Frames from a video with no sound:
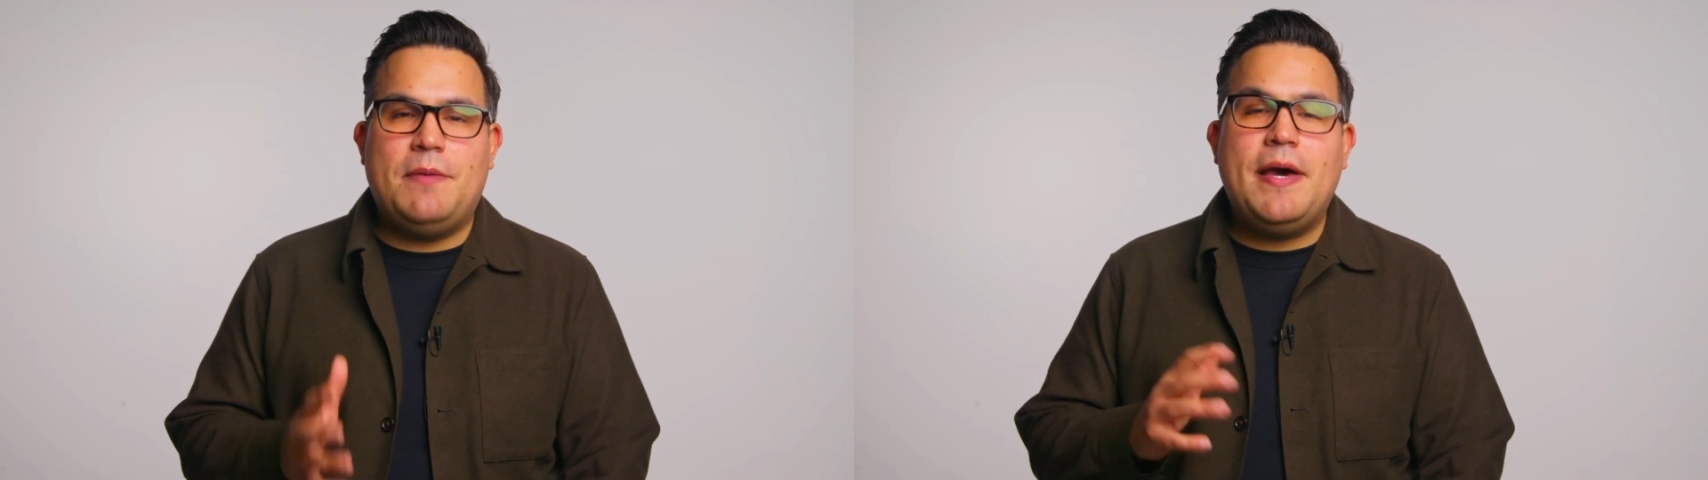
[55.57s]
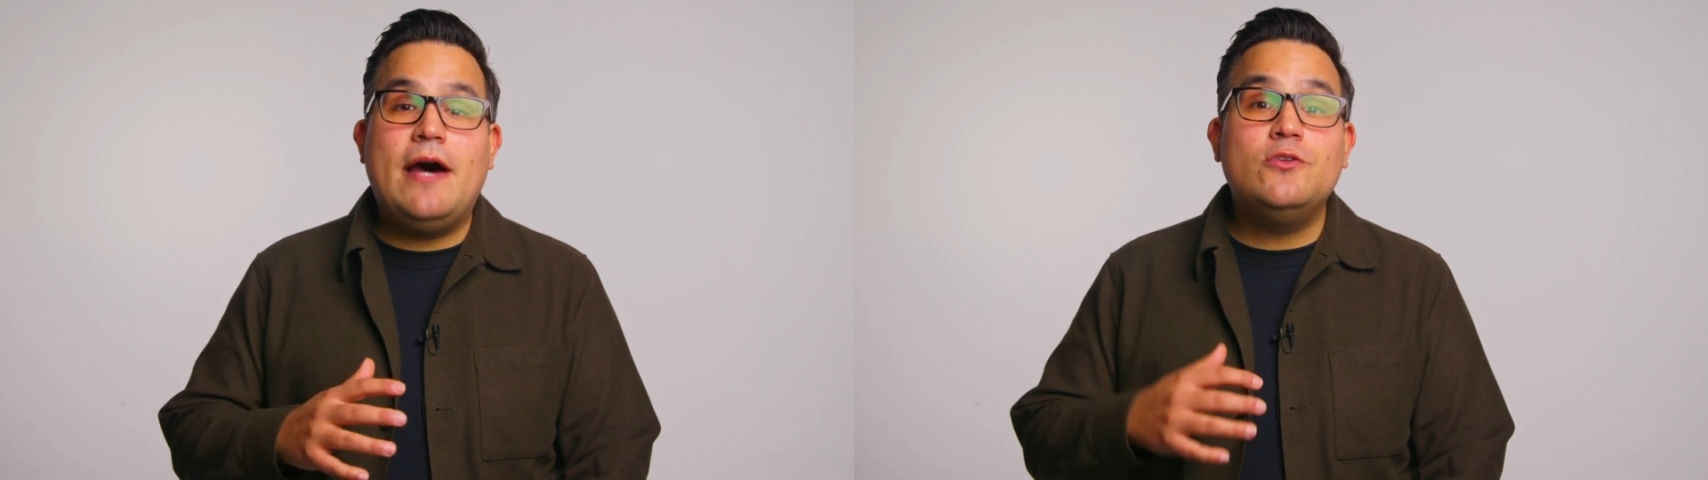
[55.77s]

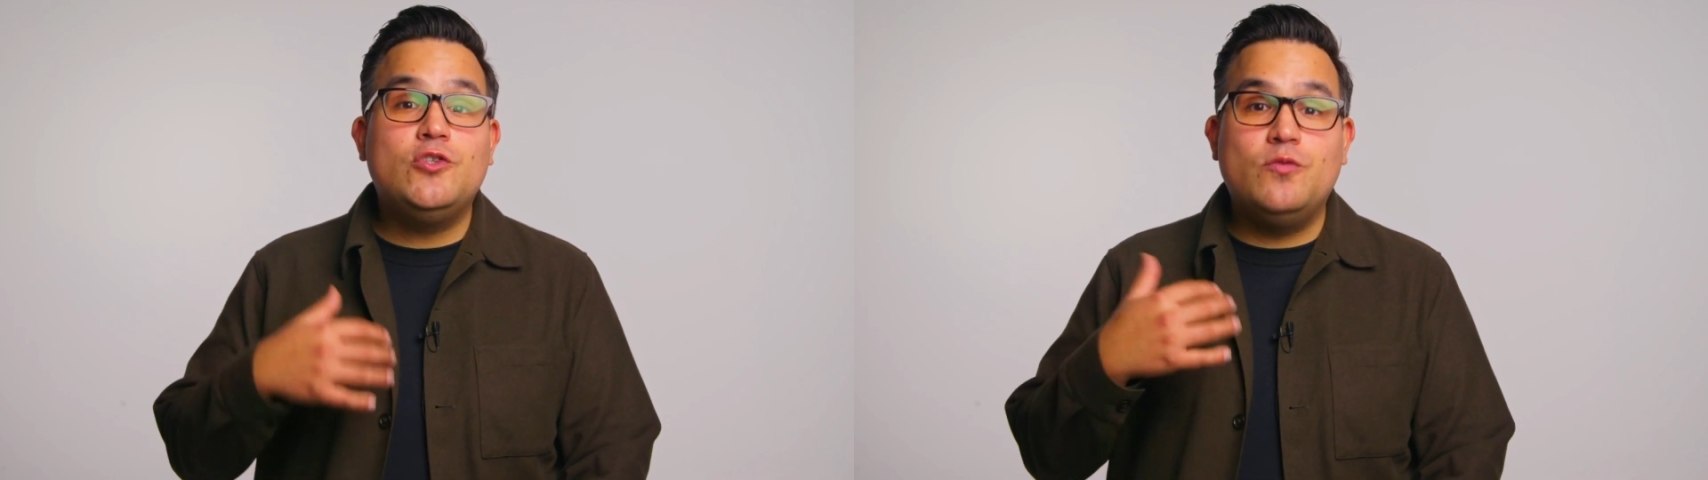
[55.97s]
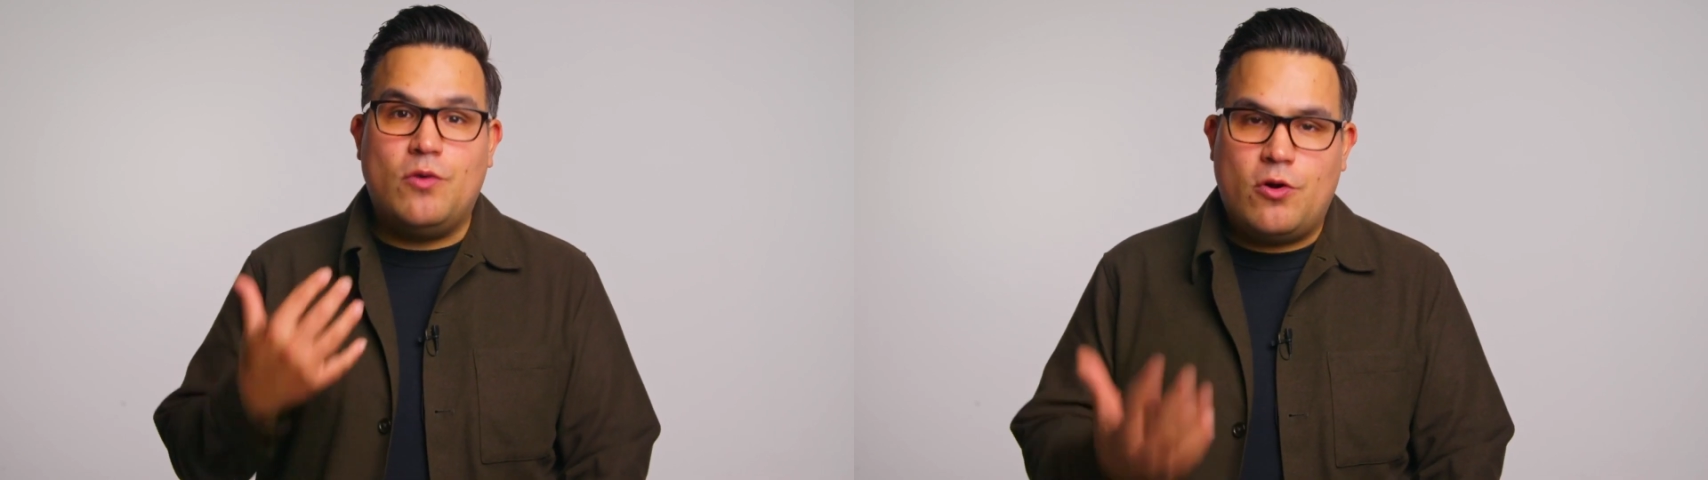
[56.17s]
about
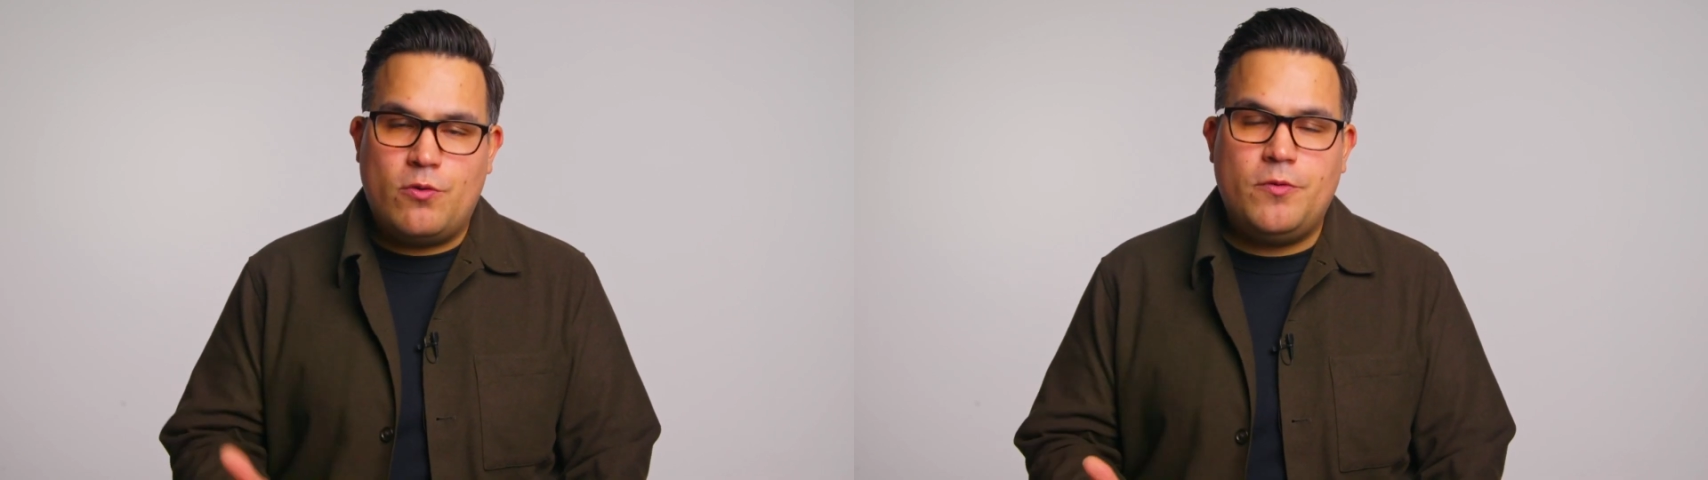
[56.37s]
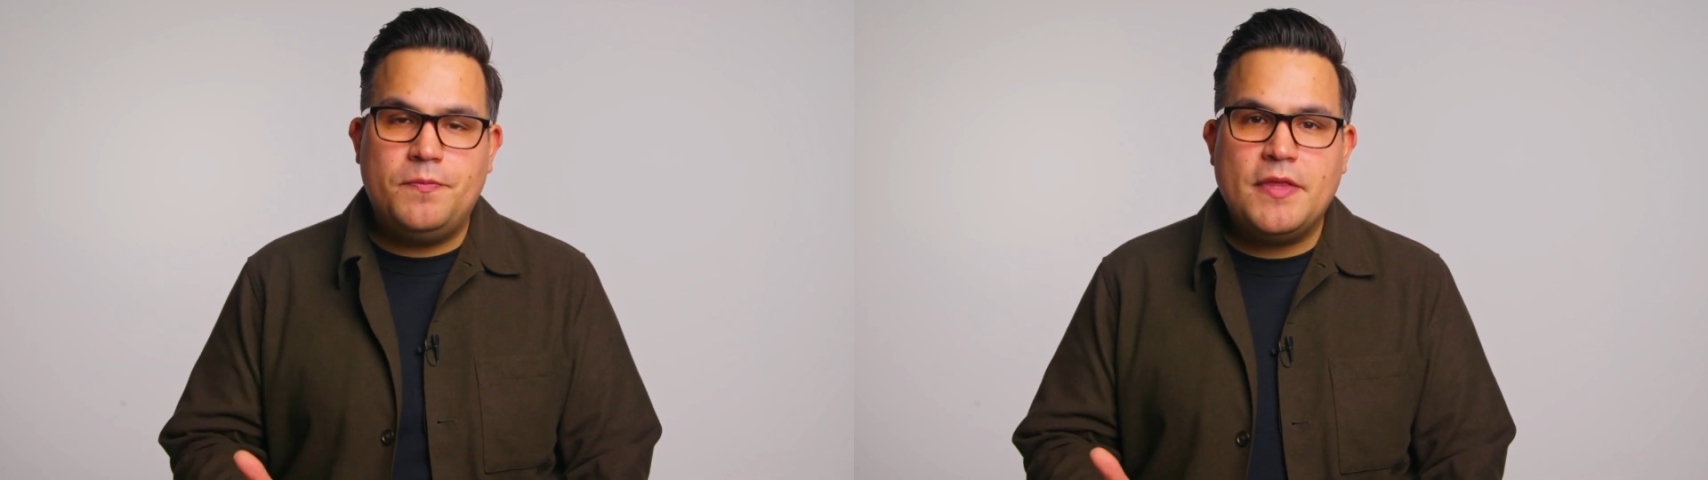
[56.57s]

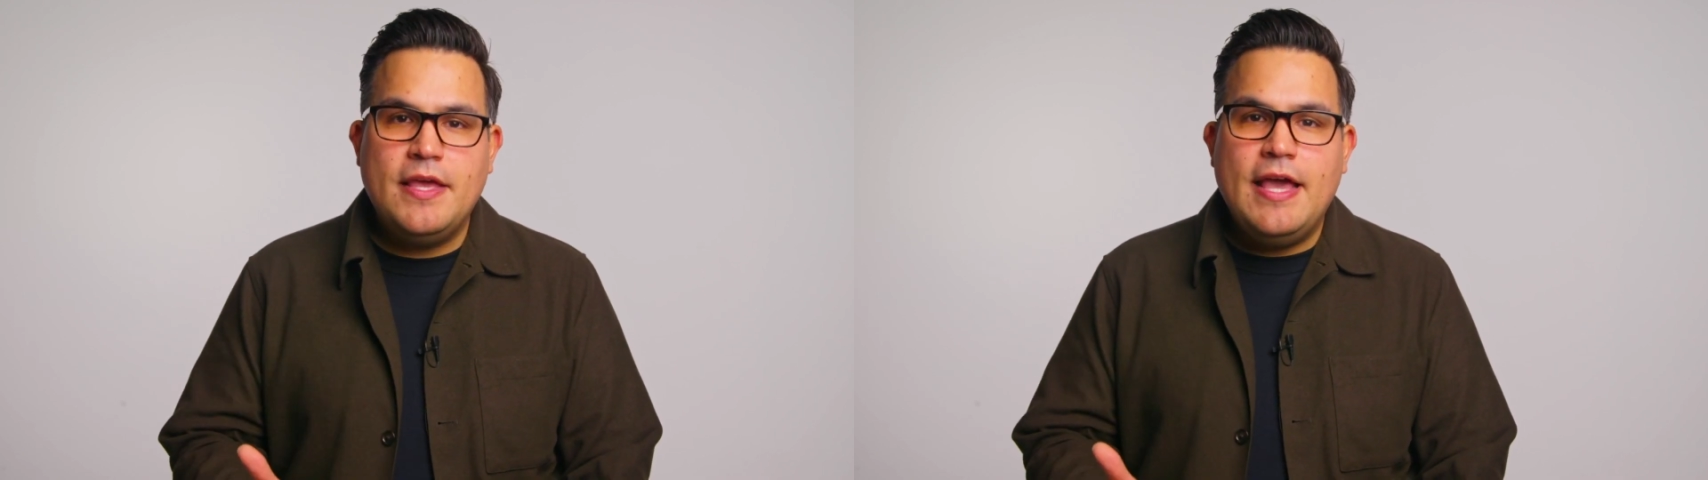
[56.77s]
tomorrow,